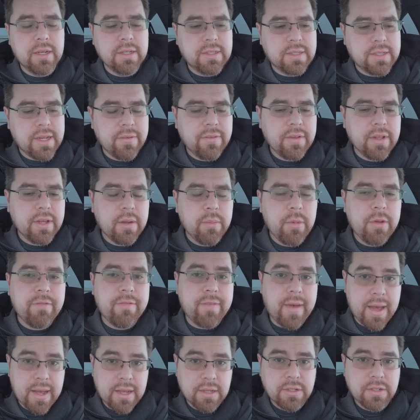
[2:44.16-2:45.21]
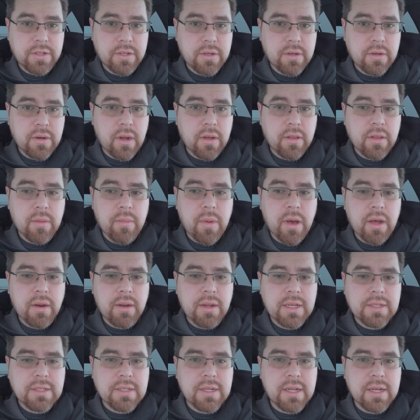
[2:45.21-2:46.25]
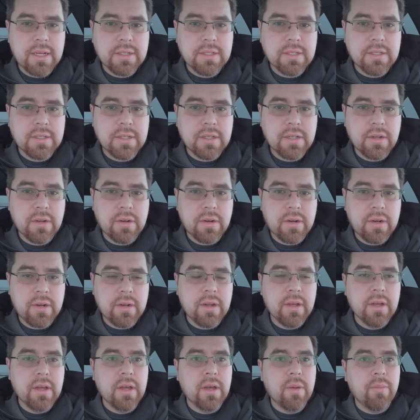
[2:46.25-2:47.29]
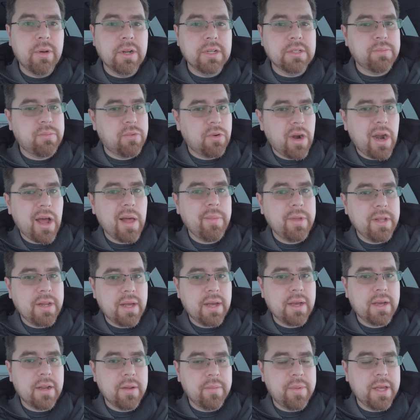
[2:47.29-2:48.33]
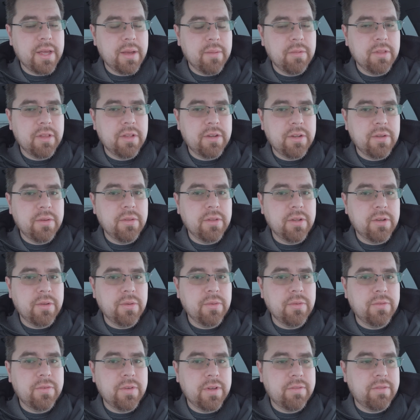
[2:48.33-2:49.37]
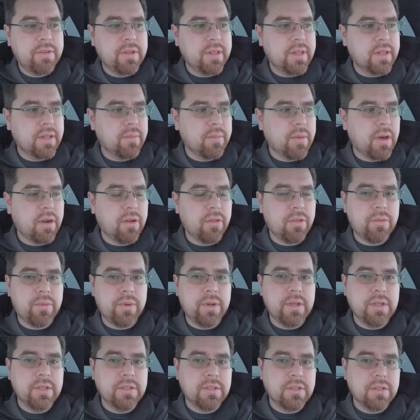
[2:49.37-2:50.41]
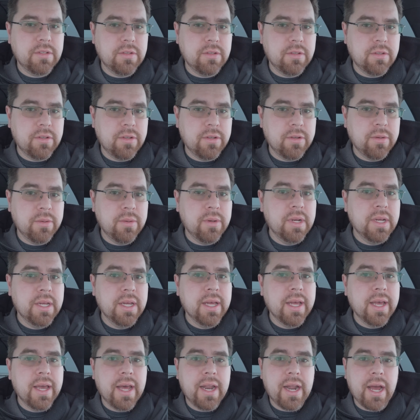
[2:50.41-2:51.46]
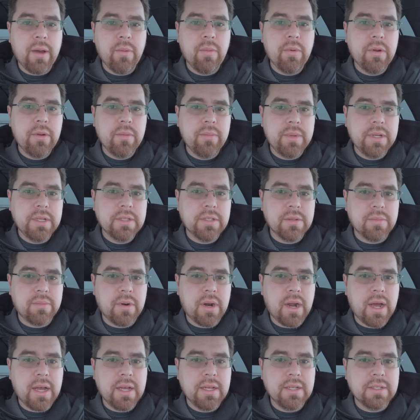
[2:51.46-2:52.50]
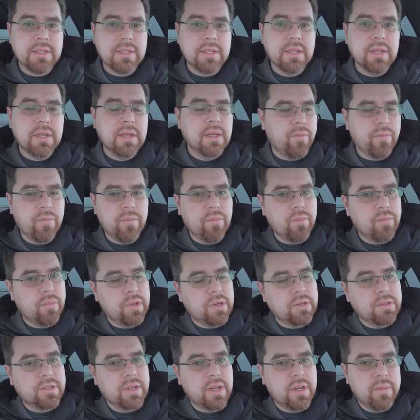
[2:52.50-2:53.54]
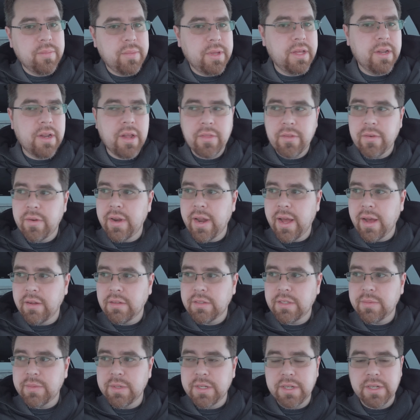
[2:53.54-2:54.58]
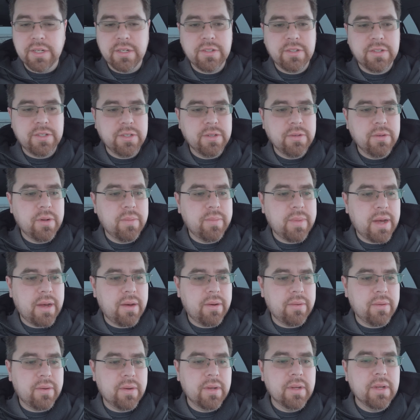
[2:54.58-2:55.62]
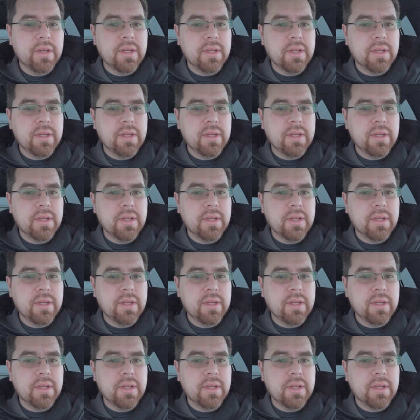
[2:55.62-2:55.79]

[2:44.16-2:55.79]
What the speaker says: it's definitely going to be faster on the Model S and X's than current, but it's probably not going to be able to do the 250 that the Model 3s do. And I wouldn't be surprised there's going to be another announcement here soon about,